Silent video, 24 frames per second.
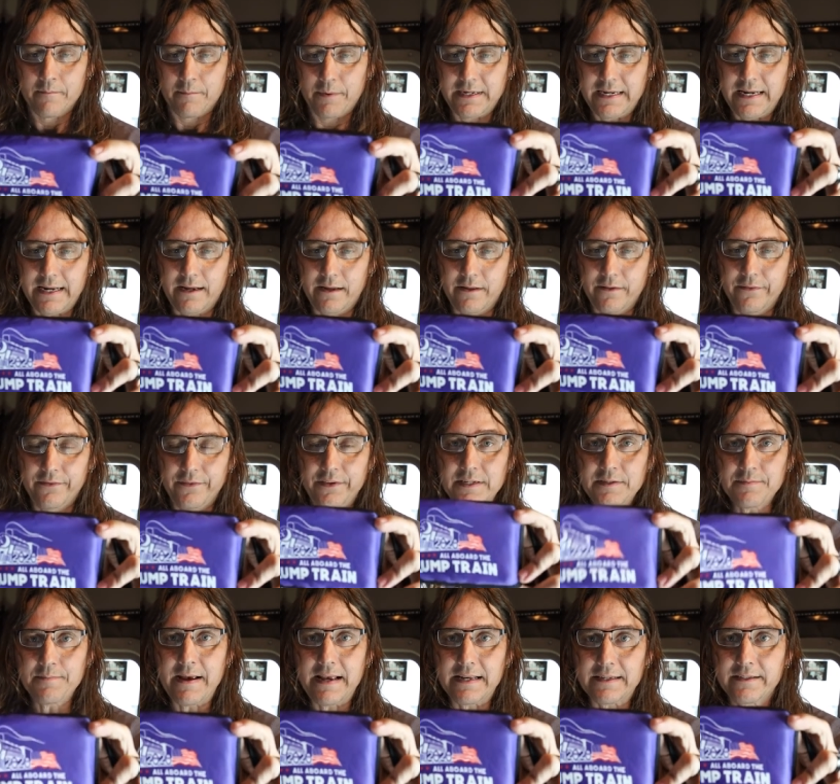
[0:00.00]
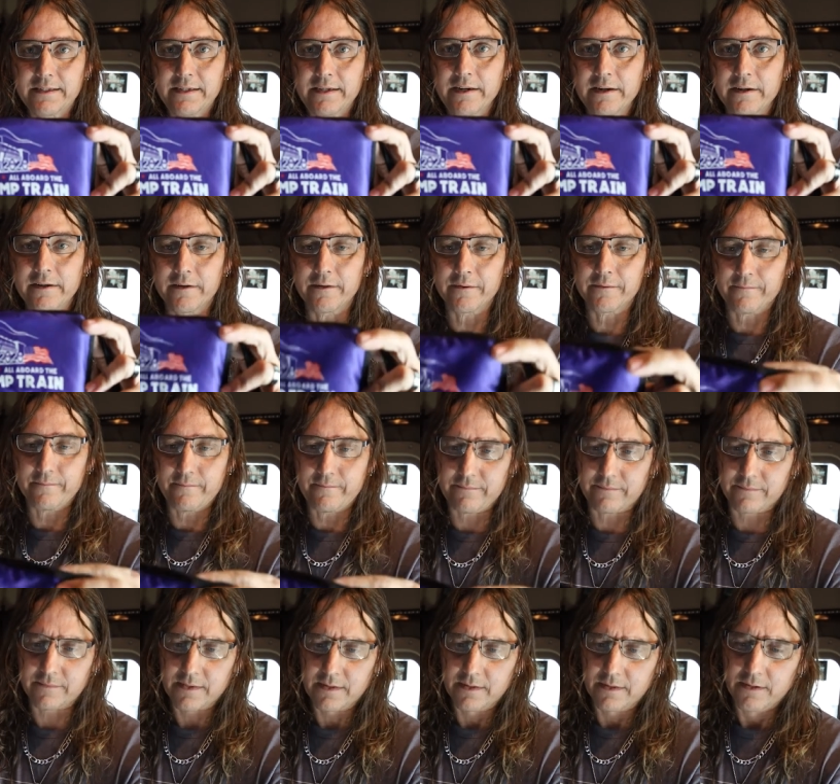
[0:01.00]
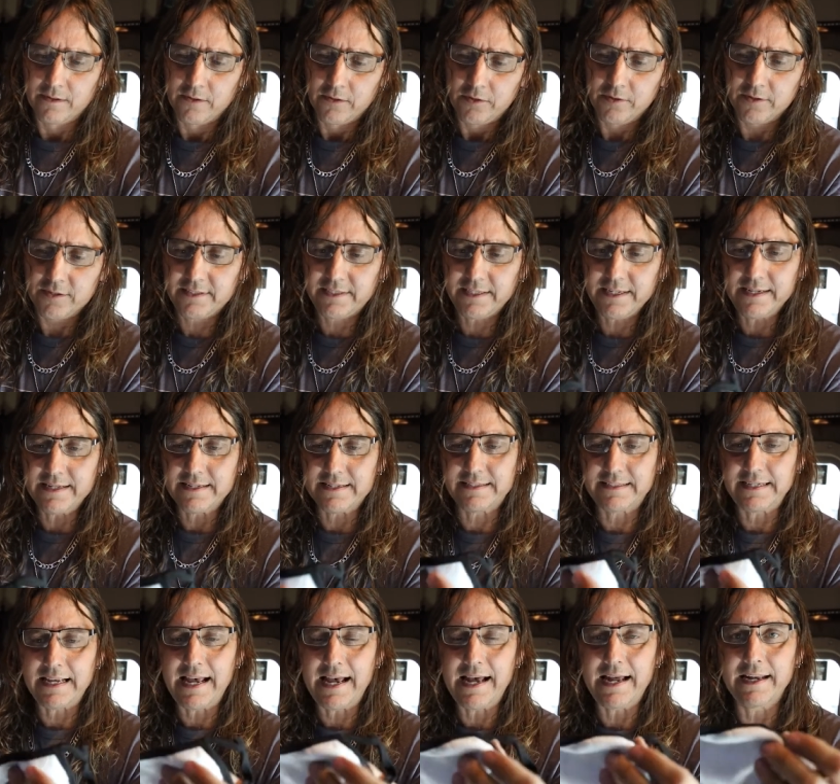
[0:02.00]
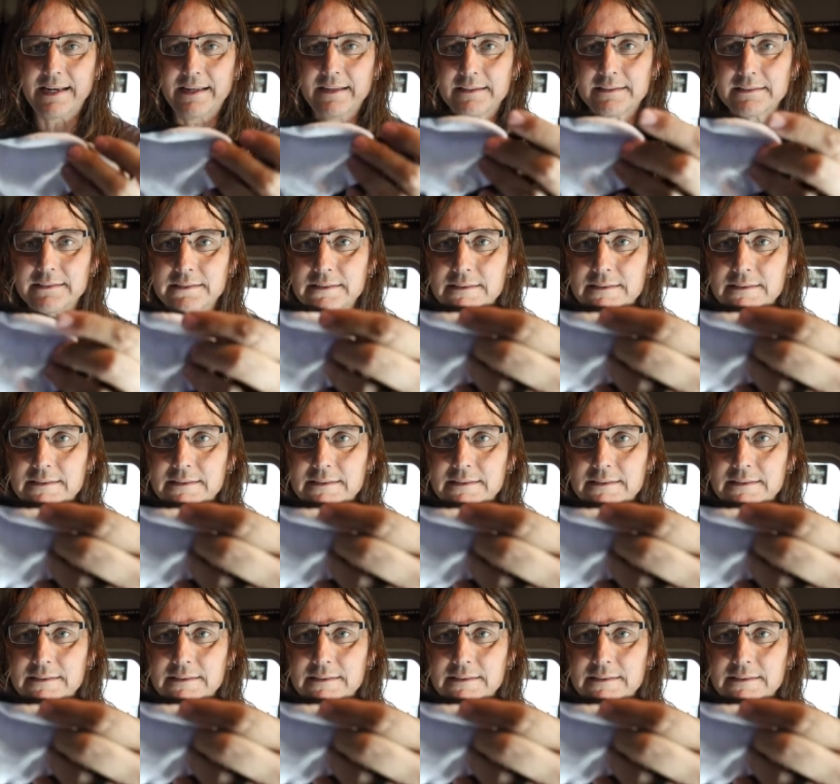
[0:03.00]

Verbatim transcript: But now this mask here, you'll see inside,